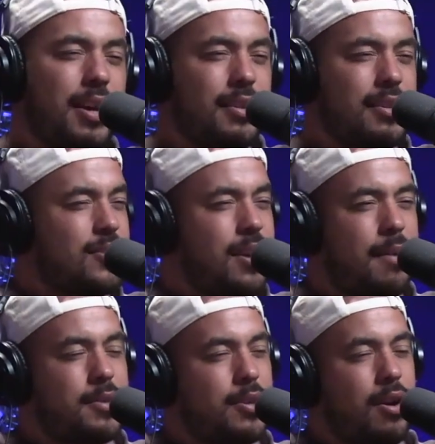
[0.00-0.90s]
Like there's
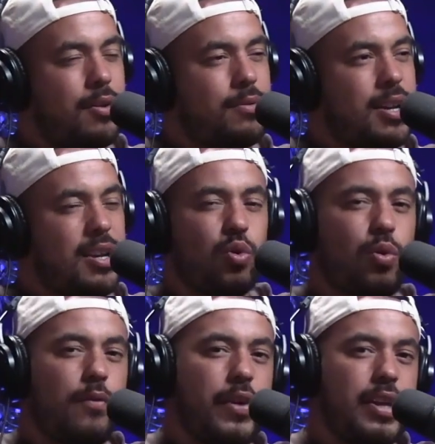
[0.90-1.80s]
times I'd
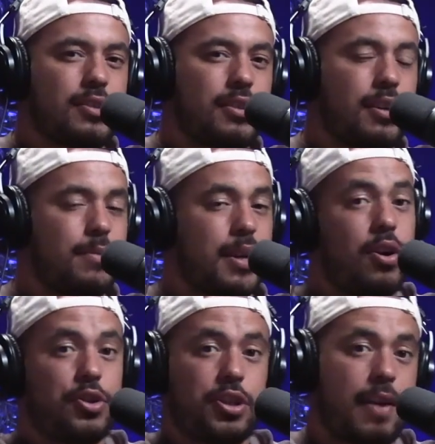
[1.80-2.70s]
ignore events because I'm like,
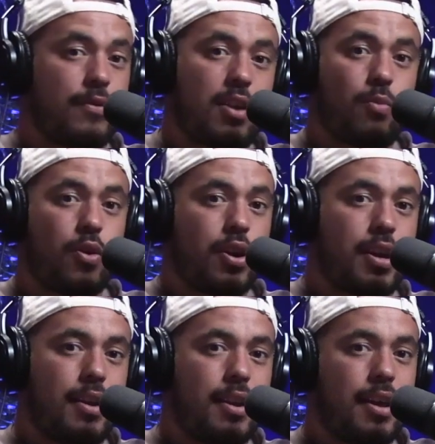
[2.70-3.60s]
oh shit, I have to go to
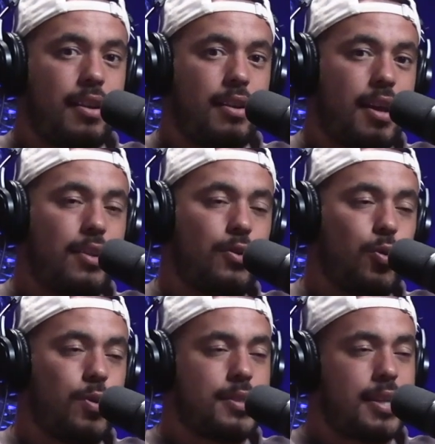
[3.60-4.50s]
work and
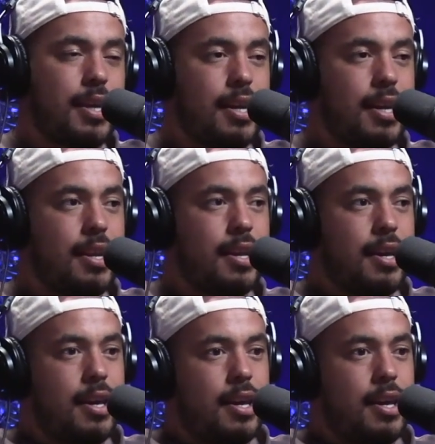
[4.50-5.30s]
do this thing, and